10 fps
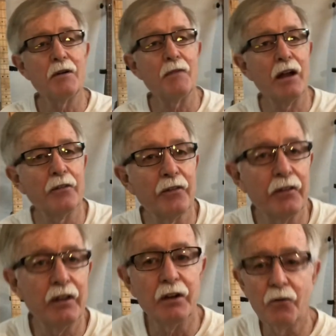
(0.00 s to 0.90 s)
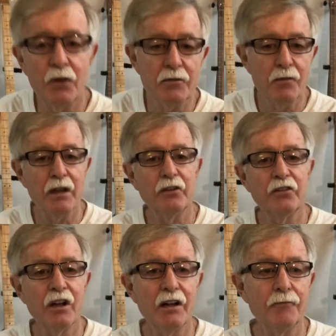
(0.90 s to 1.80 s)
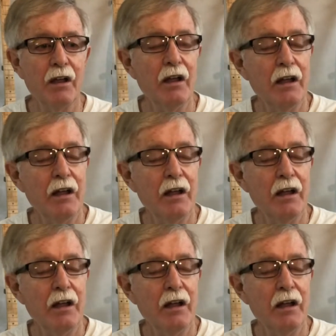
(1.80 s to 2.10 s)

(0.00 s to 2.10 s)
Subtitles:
I'm out in the Remade shop.